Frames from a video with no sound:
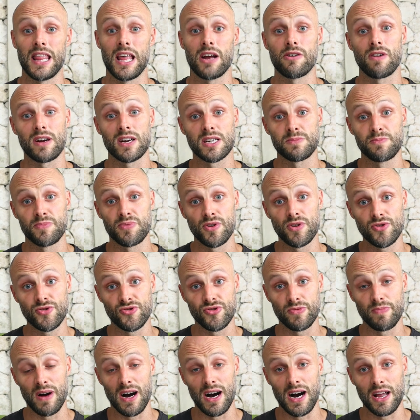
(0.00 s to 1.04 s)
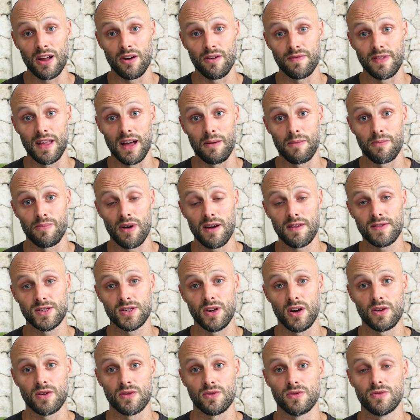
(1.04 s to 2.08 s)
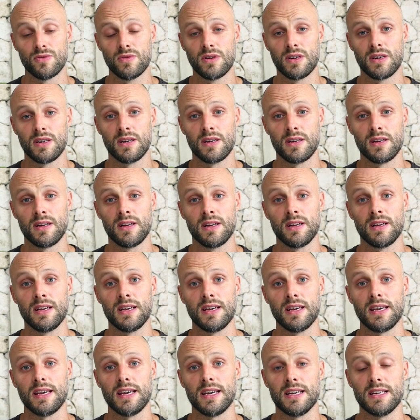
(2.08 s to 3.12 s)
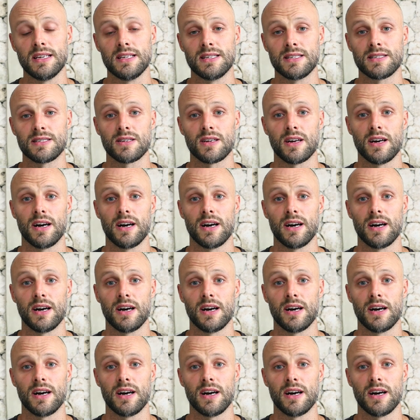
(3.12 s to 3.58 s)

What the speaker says: expiratory part of that breath cycle is